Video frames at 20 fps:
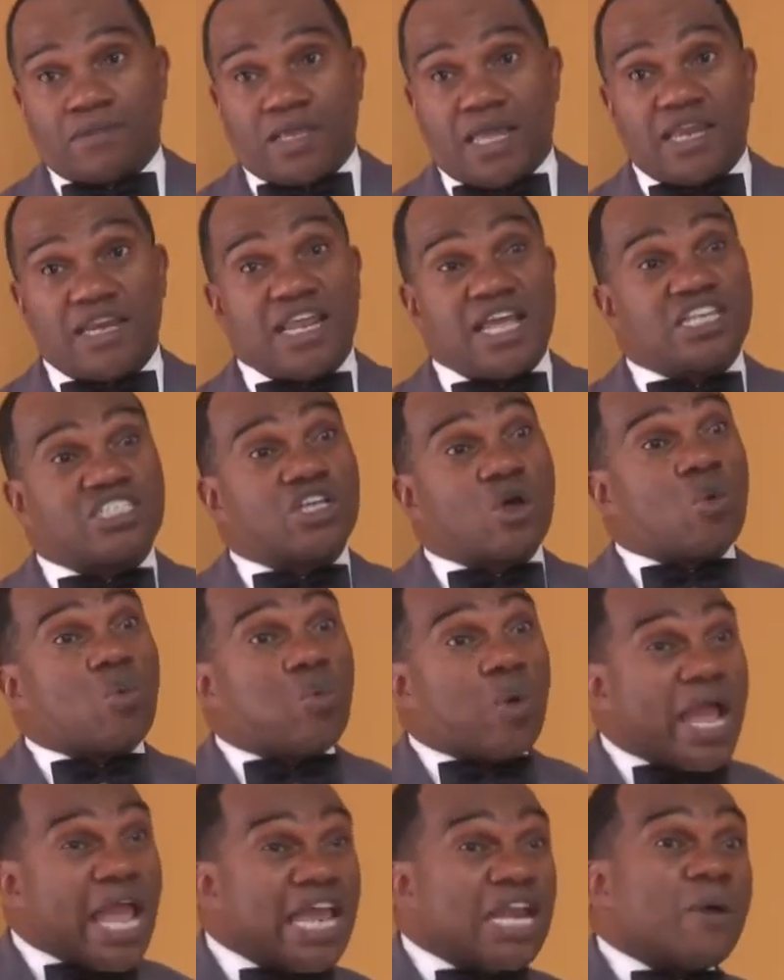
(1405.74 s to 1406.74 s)
And there's a
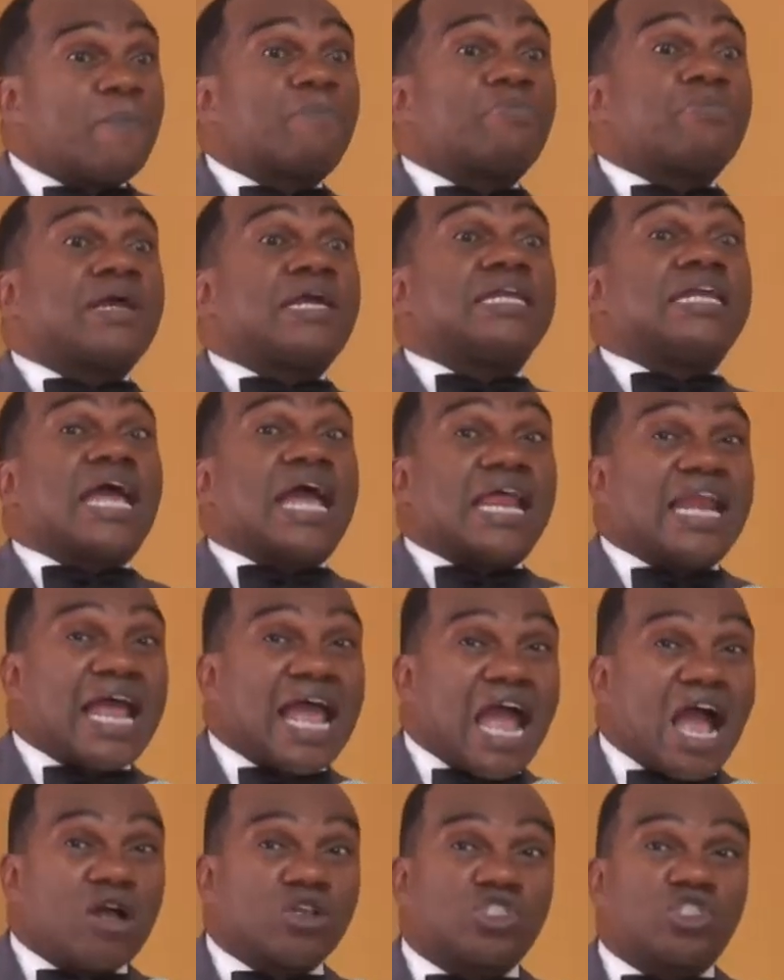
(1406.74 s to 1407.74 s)
way to bring that
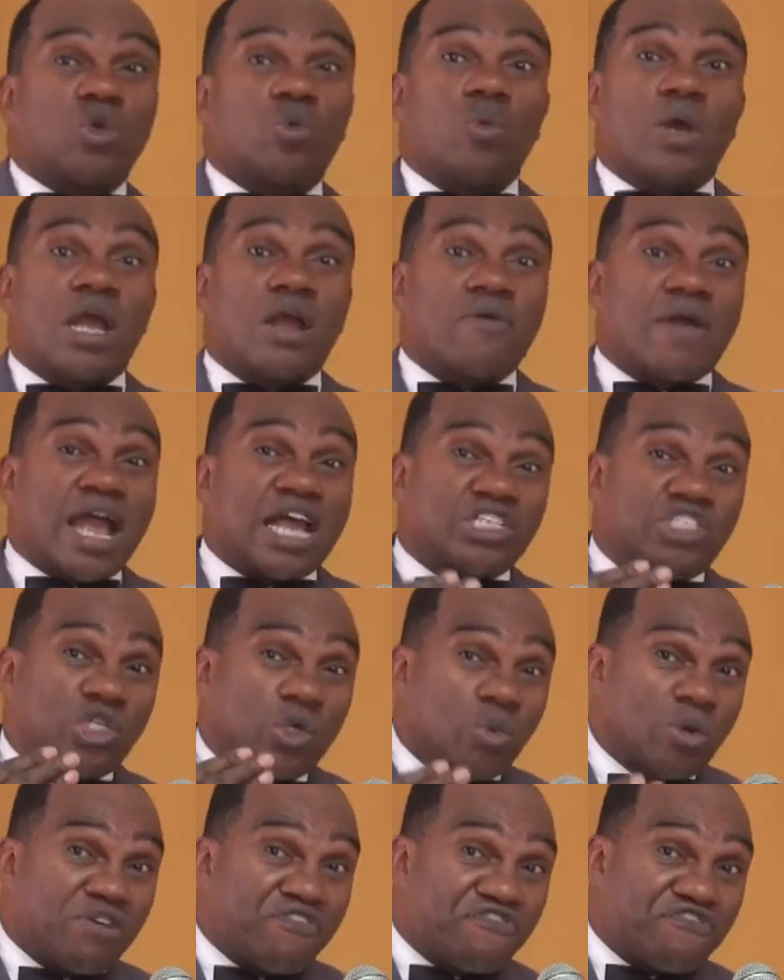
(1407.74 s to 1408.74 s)
out to whereas
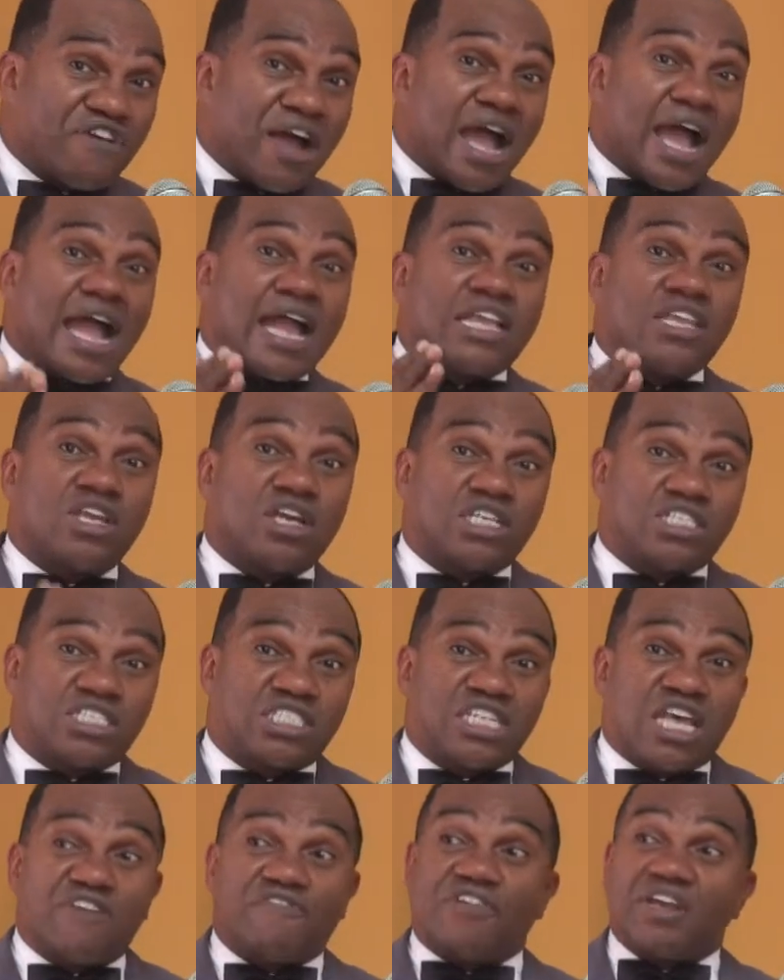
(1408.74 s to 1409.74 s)
you would find
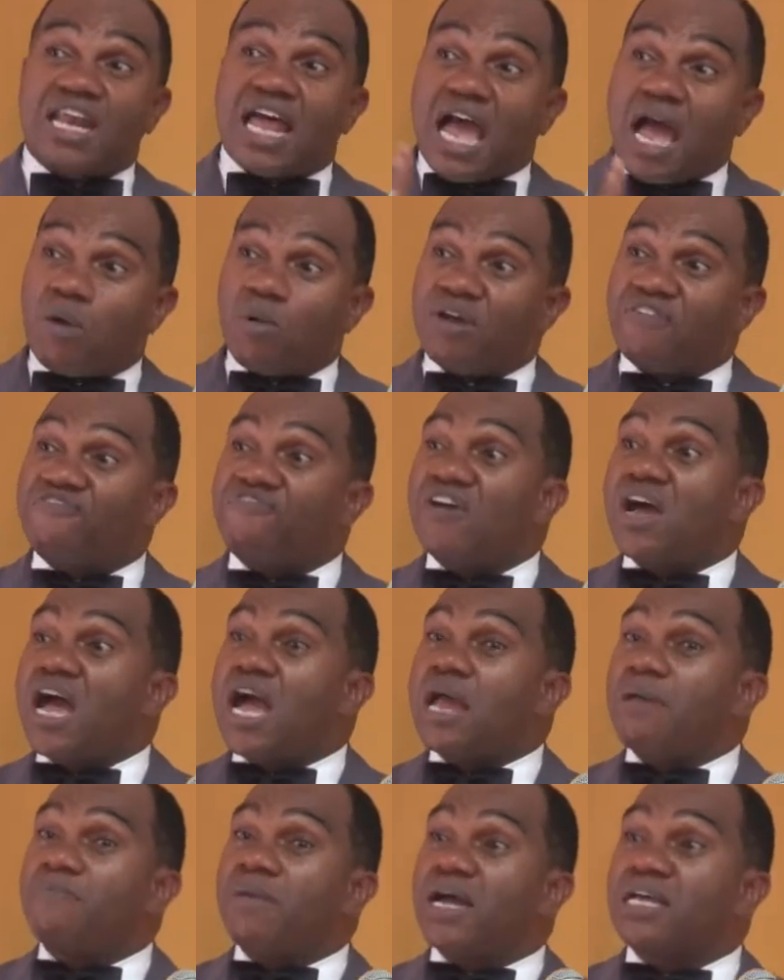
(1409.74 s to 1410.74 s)
yourself and I would
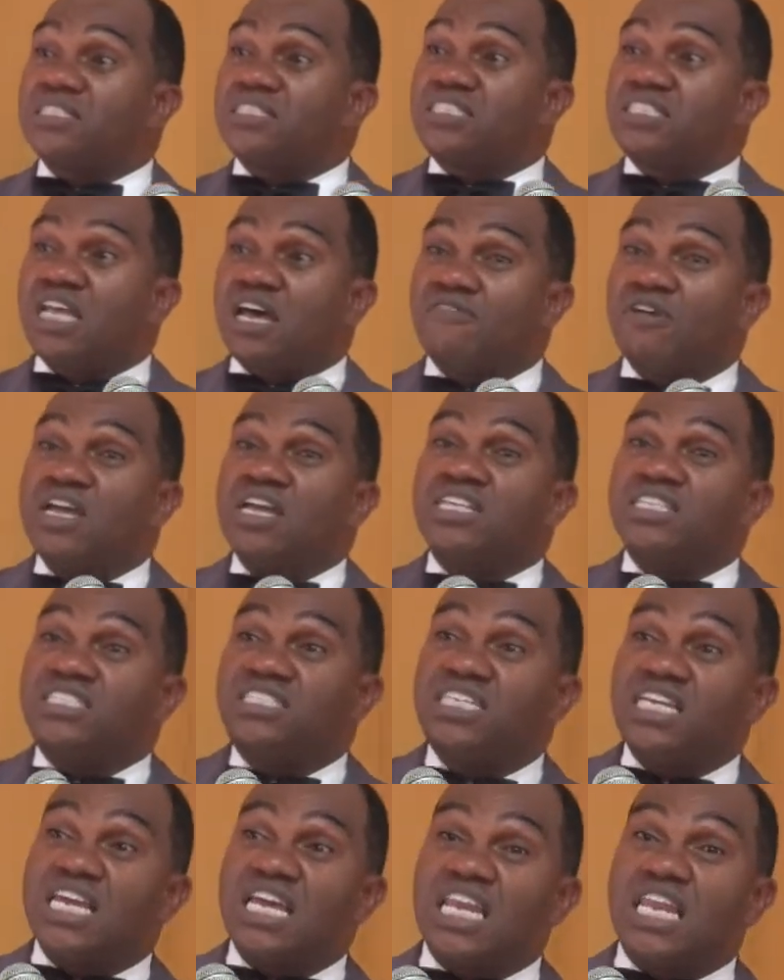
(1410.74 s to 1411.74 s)
find myself
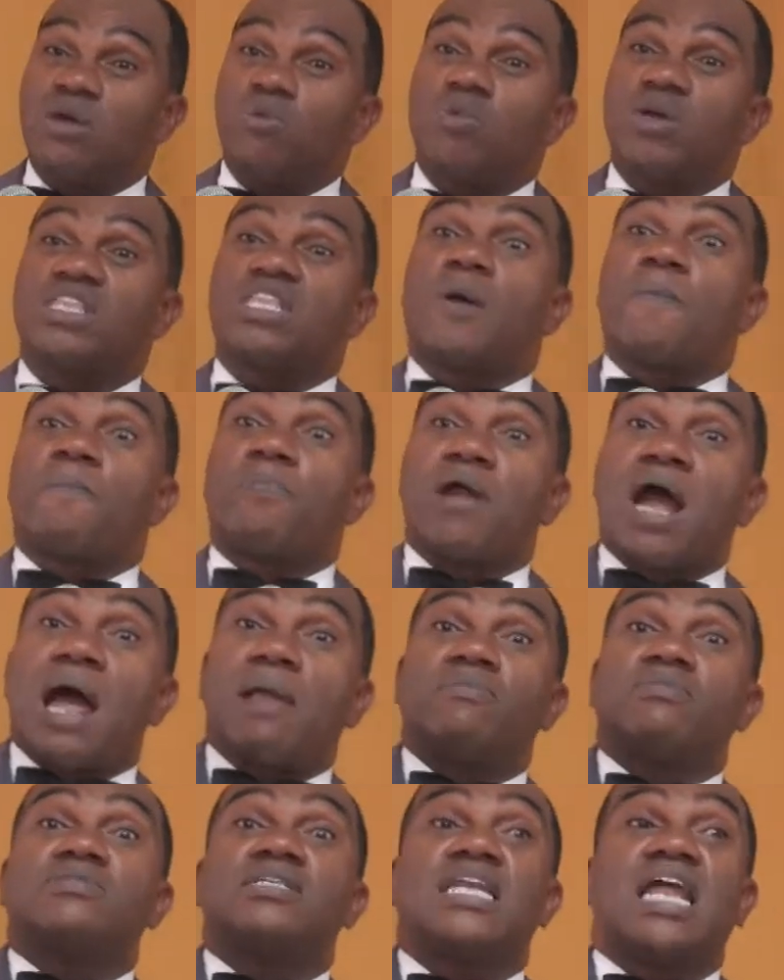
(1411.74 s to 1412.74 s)
dealing with the
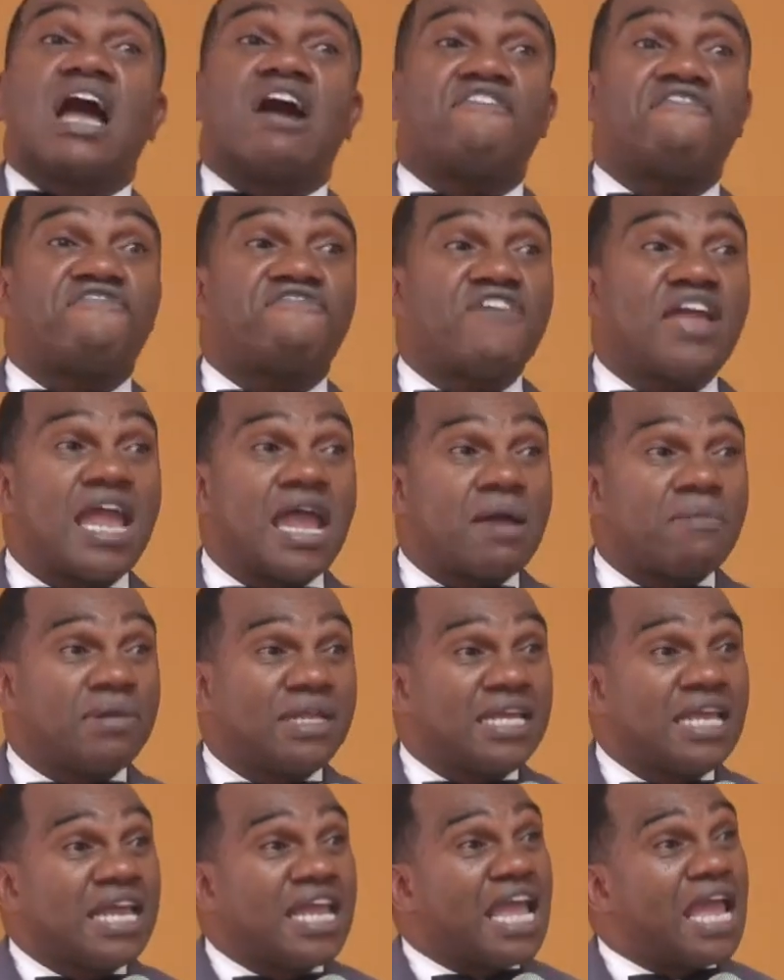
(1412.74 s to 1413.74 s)
problems in our
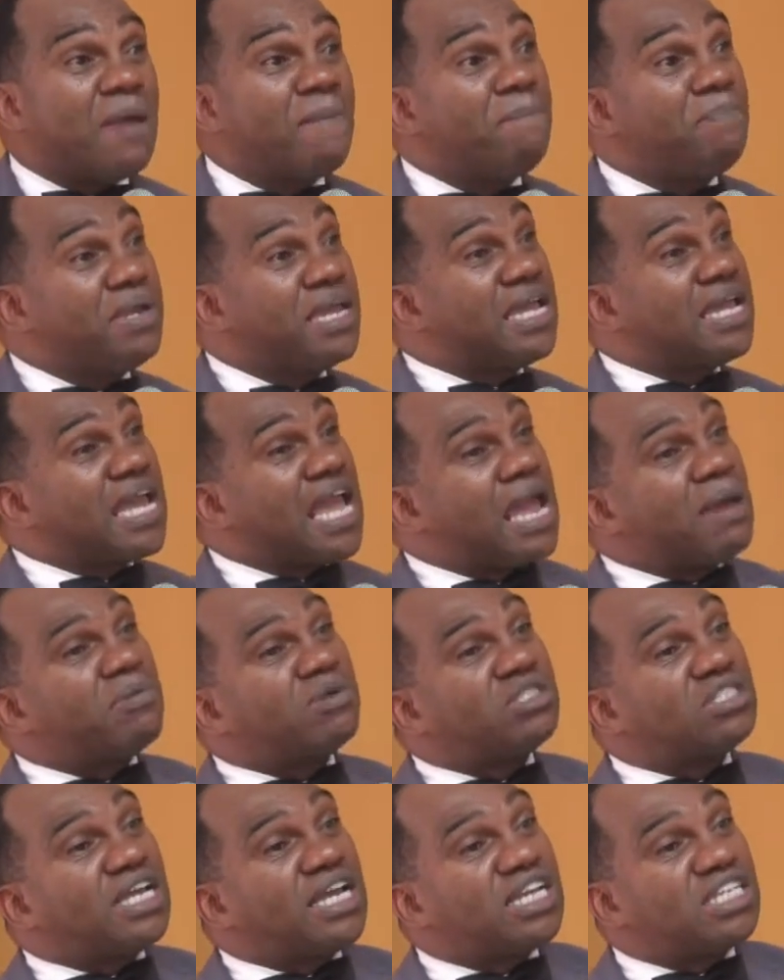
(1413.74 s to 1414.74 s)
family and being
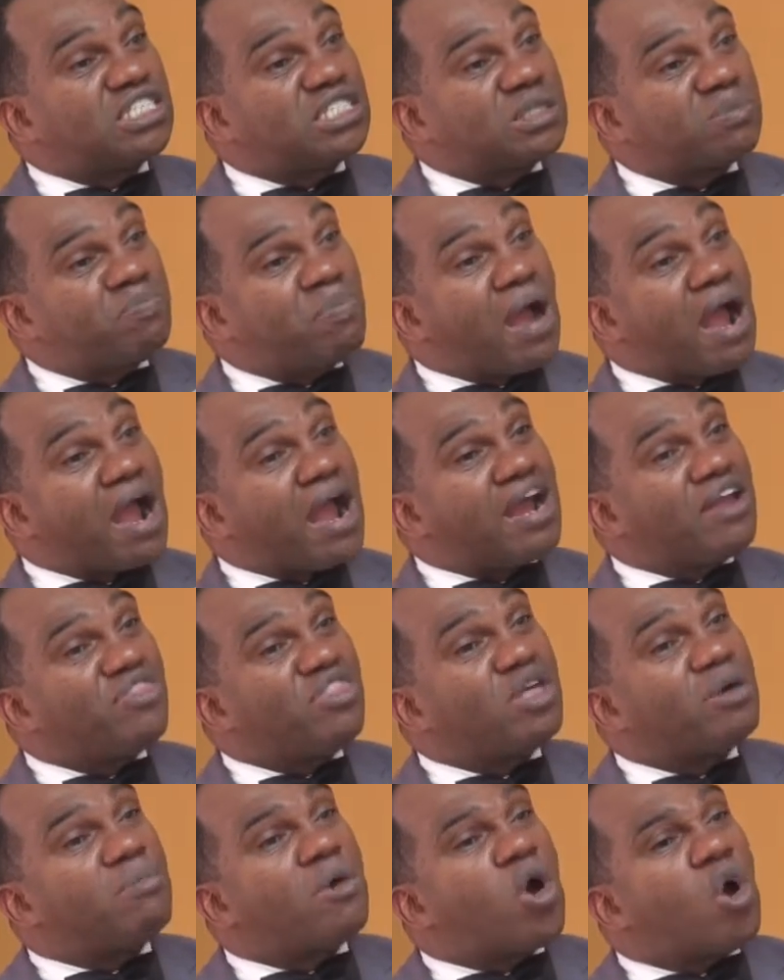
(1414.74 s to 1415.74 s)
able to inspire
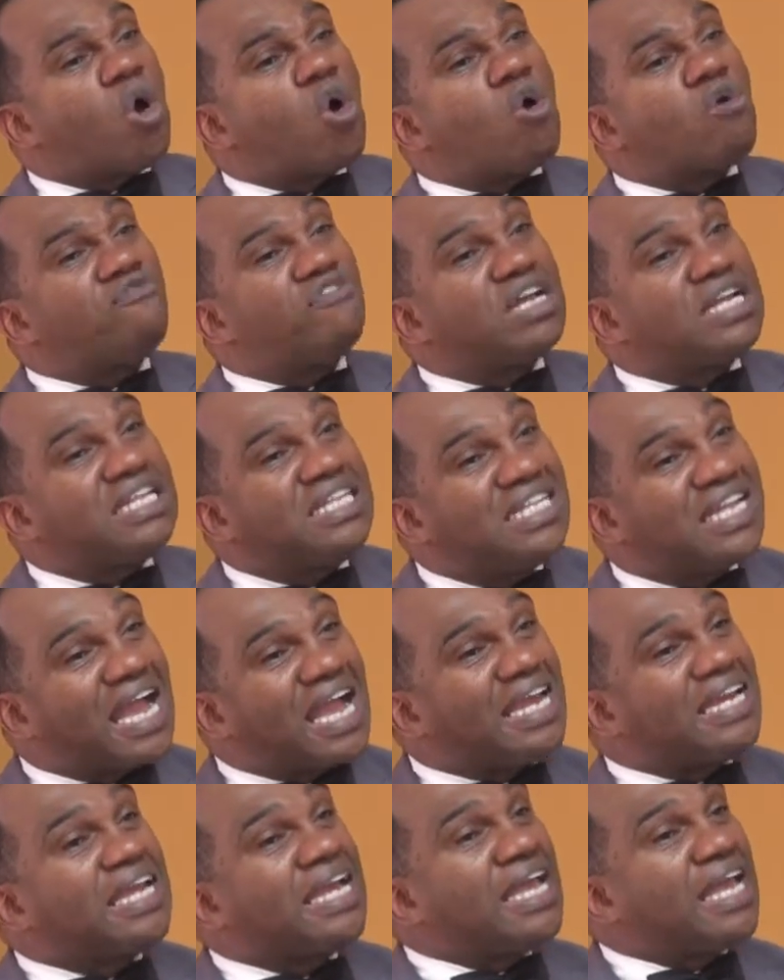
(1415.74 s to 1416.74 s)
them
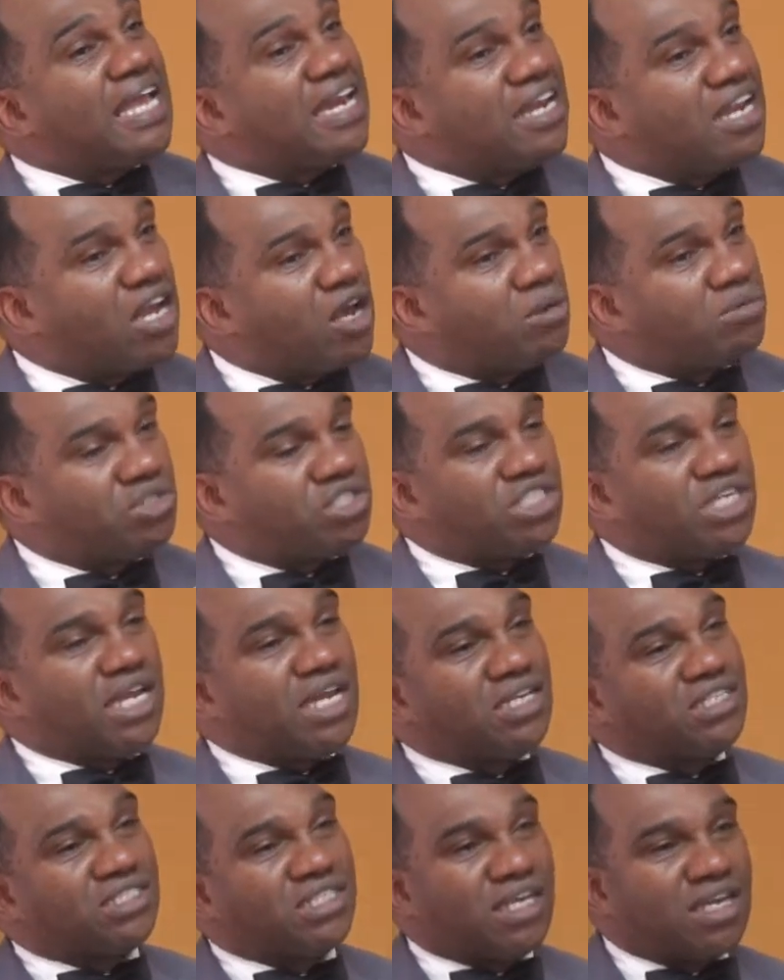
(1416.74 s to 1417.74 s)
overnight and help
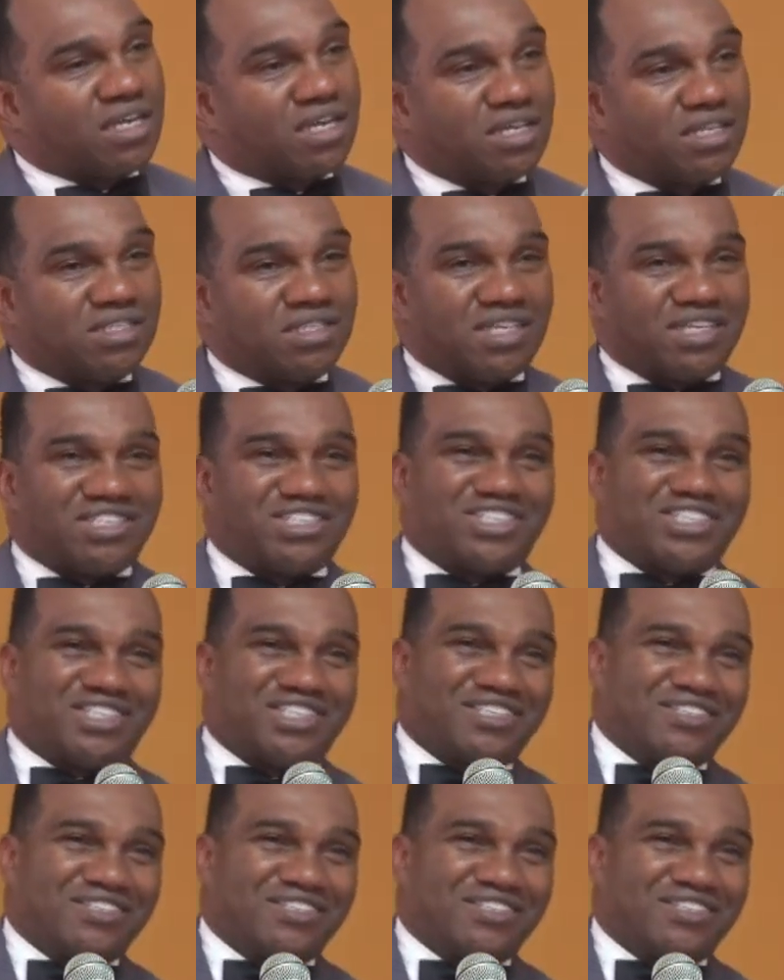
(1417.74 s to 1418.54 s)
change their condition.